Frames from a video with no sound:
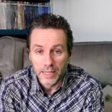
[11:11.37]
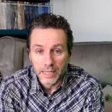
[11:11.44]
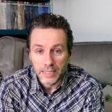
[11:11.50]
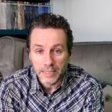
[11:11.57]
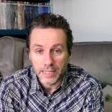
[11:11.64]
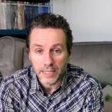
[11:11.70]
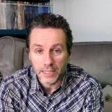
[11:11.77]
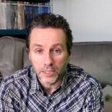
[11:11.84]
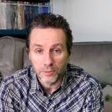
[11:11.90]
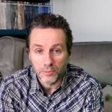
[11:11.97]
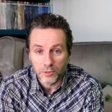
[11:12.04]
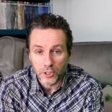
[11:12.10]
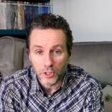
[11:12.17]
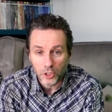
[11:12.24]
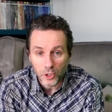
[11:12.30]
Send them
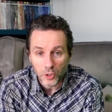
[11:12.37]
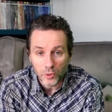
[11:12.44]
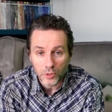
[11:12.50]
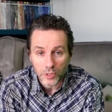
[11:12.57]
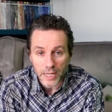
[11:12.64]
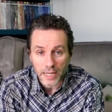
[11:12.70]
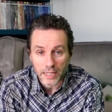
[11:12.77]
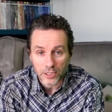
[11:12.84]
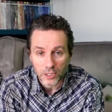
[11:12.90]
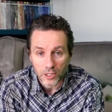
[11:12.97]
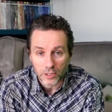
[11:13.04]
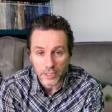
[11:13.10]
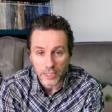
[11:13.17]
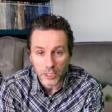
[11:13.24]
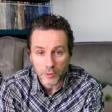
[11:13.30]
to
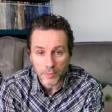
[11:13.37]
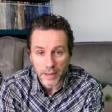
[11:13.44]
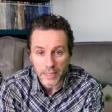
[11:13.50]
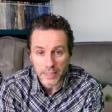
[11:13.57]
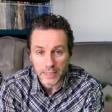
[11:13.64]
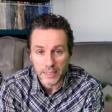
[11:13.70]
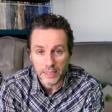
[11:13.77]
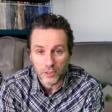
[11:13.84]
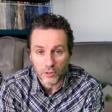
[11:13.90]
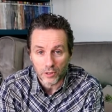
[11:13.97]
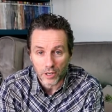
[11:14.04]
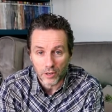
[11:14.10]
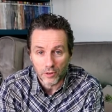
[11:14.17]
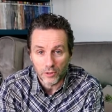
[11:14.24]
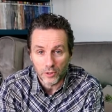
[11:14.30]

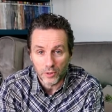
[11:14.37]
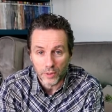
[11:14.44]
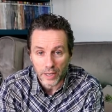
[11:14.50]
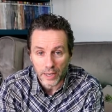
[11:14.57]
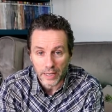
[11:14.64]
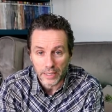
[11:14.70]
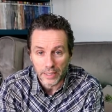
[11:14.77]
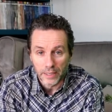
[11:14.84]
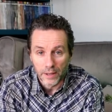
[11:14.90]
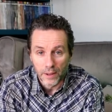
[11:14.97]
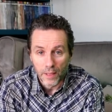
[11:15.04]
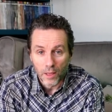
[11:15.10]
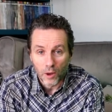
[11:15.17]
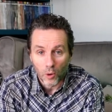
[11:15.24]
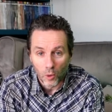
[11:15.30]
news@sardinesmagazine.co.uk,
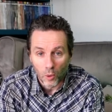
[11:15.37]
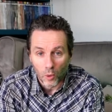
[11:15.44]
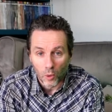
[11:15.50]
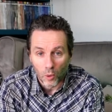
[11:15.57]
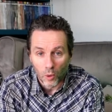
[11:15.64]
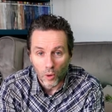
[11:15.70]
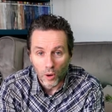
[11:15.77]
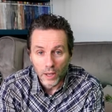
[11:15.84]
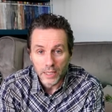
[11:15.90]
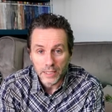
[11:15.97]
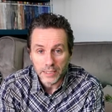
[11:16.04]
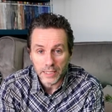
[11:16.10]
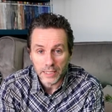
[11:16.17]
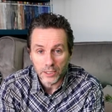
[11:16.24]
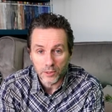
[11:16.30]
or
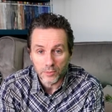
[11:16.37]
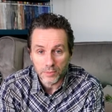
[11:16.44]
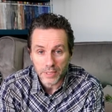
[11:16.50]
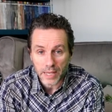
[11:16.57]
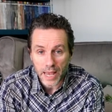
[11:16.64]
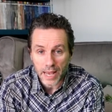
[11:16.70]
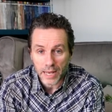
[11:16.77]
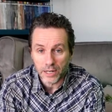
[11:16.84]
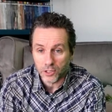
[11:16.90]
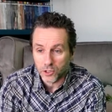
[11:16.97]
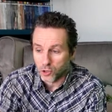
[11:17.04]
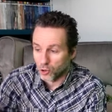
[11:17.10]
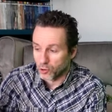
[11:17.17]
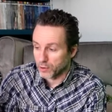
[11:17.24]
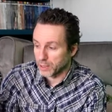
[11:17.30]
send them to
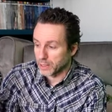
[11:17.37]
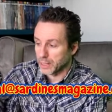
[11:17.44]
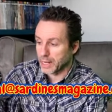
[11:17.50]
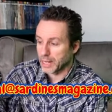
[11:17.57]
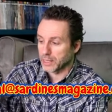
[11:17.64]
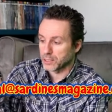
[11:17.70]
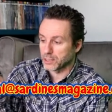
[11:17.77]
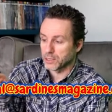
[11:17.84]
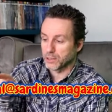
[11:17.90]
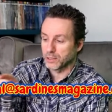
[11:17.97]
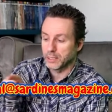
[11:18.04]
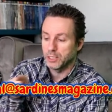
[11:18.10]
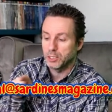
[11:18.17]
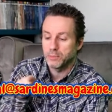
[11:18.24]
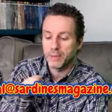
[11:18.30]

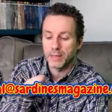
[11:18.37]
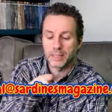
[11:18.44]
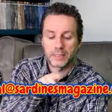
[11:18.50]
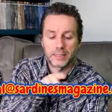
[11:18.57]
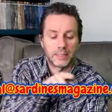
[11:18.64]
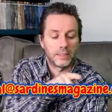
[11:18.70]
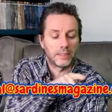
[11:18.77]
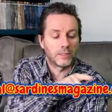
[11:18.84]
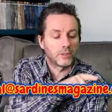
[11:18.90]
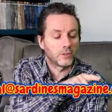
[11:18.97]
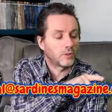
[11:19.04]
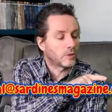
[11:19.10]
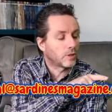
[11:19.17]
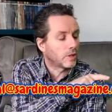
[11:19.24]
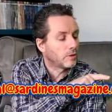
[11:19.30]

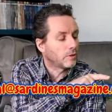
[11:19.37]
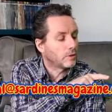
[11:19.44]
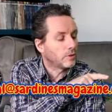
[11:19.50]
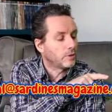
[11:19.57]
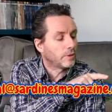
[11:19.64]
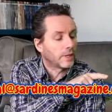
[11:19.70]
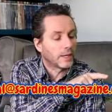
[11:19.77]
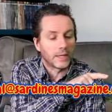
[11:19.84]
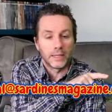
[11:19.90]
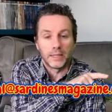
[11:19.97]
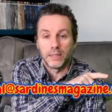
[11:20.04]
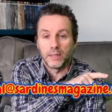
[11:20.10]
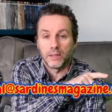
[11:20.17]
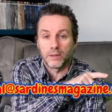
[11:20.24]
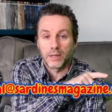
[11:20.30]
editorial@sardinesmagazine.co.uk,
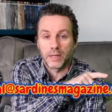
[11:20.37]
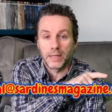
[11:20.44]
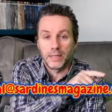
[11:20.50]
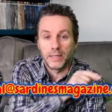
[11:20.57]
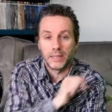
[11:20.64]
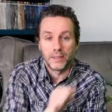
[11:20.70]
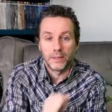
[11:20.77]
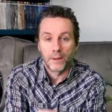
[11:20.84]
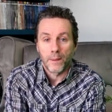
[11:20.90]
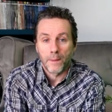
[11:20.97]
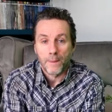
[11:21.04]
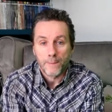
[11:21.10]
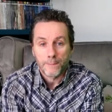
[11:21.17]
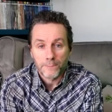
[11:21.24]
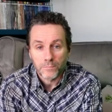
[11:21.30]
okay?
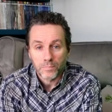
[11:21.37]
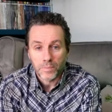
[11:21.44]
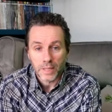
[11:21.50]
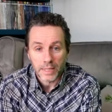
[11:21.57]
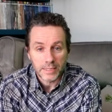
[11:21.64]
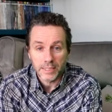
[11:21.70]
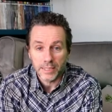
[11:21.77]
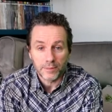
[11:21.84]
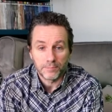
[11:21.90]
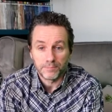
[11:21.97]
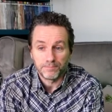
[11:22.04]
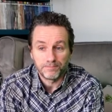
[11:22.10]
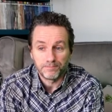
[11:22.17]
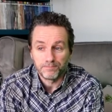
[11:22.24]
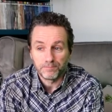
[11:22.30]
That's it.
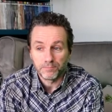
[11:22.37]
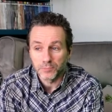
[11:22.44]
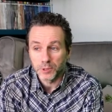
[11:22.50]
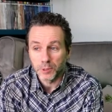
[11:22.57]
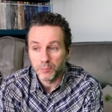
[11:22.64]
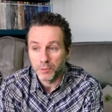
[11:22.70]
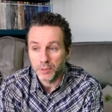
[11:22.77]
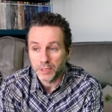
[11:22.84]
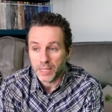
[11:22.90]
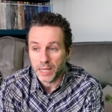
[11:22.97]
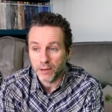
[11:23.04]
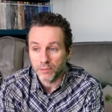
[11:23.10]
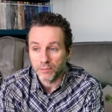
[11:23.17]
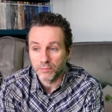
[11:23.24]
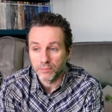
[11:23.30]
Simple as
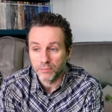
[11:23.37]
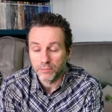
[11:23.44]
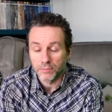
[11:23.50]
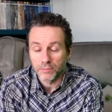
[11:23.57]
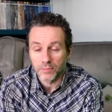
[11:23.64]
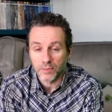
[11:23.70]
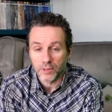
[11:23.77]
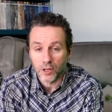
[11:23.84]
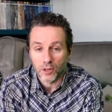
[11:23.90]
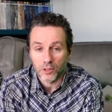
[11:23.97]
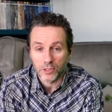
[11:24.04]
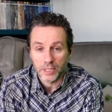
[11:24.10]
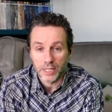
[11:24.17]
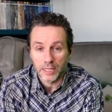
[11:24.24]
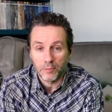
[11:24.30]
that. Can't
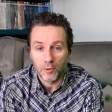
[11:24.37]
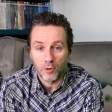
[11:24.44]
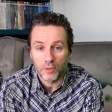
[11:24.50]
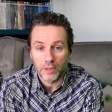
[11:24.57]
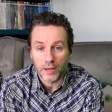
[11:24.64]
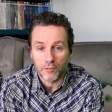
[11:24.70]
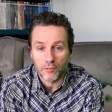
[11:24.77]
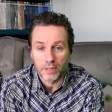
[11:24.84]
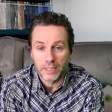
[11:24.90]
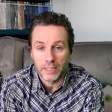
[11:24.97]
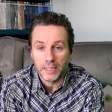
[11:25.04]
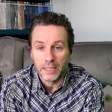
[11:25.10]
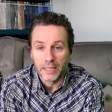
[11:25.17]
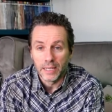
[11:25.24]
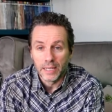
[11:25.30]
say any more than that,
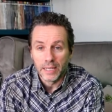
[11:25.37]
really.